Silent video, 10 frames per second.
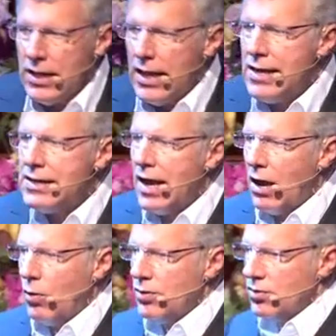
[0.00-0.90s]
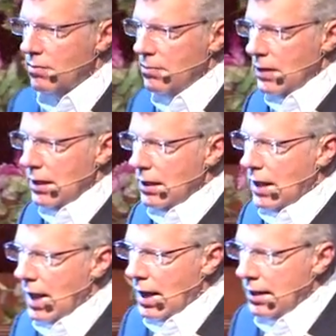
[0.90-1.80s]
In Taoism,
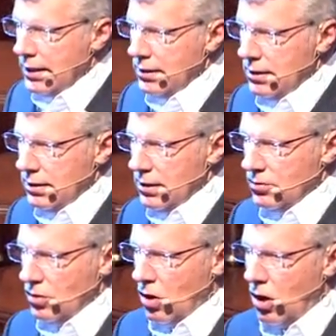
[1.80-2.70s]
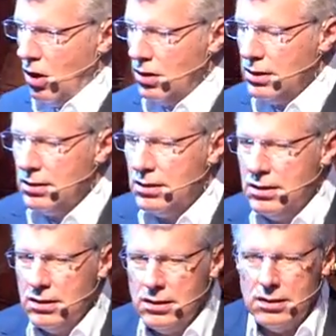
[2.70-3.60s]
God is called
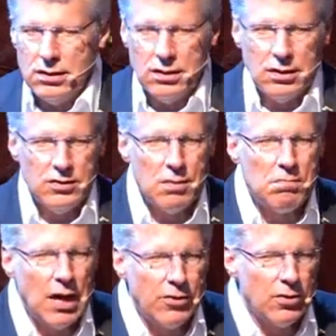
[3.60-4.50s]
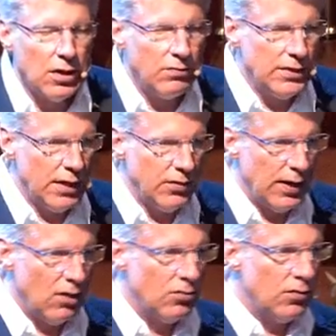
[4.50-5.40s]
the mother of
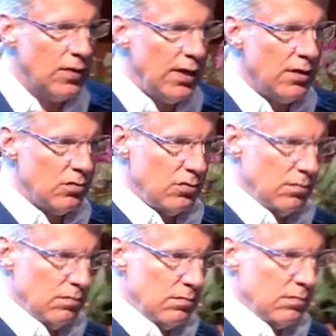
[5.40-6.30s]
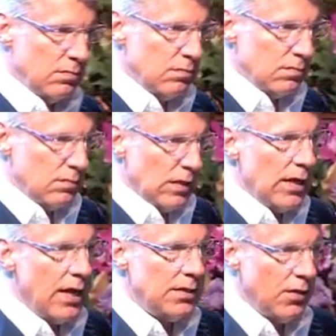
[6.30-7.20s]
10,000 things.
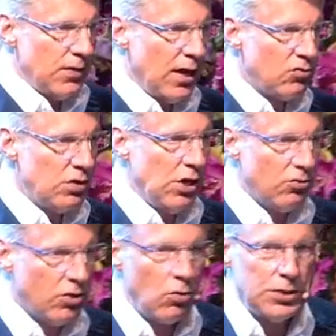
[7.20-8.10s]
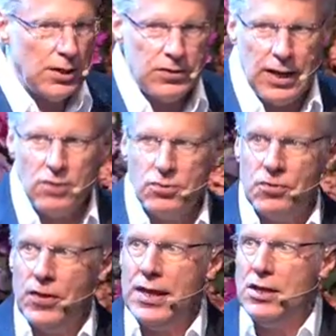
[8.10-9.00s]
And 10,000 years ago,
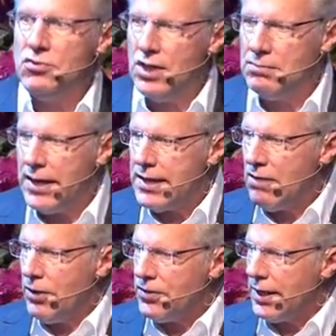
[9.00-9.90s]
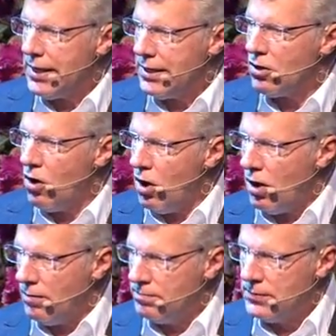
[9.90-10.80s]
10,000 things seemed like everything, it
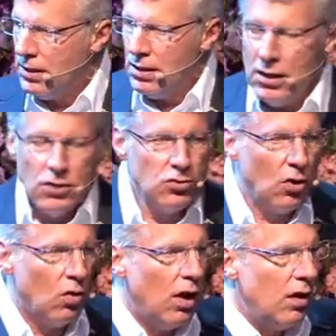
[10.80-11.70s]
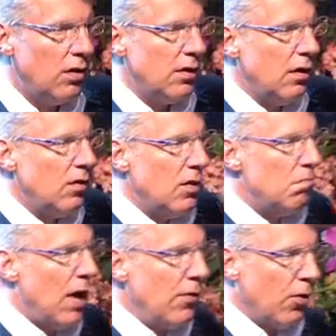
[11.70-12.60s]
all. So the
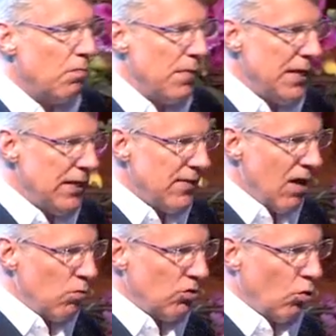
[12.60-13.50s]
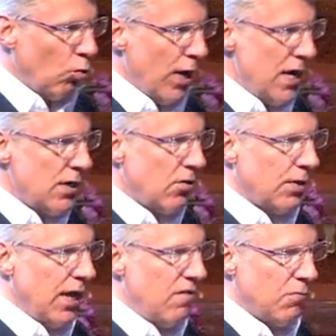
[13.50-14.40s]
mother, meaning that which created
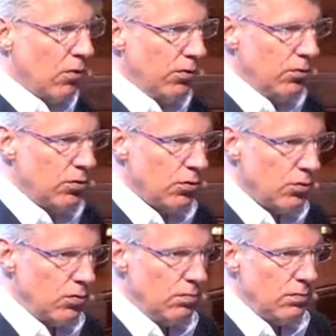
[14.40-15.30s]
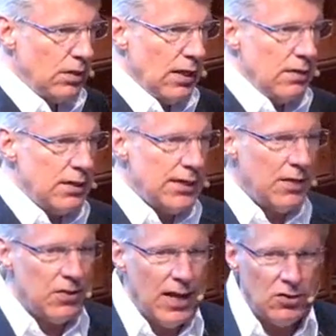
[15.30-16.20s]
or gave birth to, the
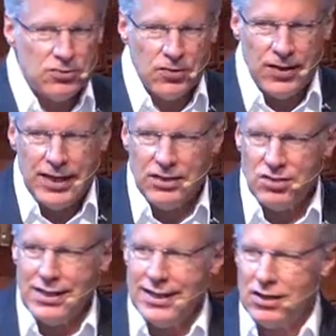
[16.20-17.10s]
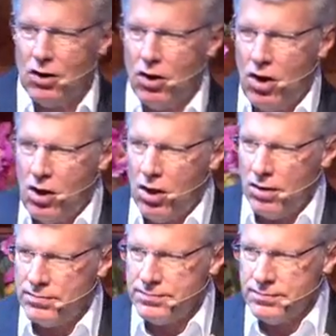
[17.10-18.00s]
10,000 things, it
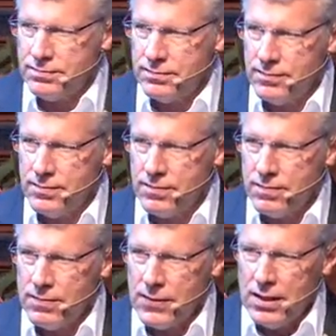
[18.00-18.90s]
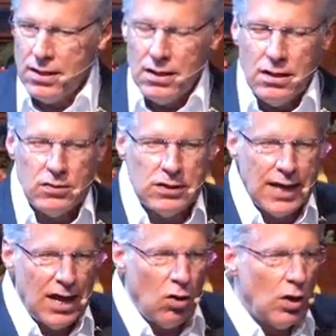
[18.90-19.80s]
all. The
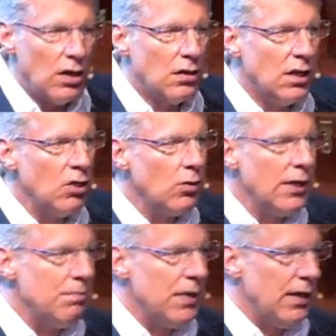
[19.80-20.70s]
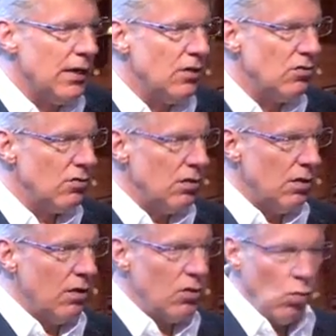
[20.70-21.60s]
Tao literally means
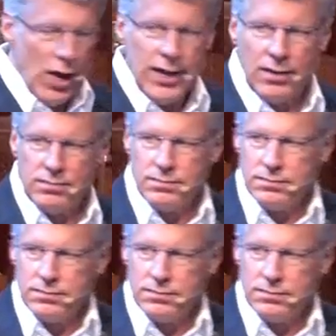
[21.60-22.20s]
the way.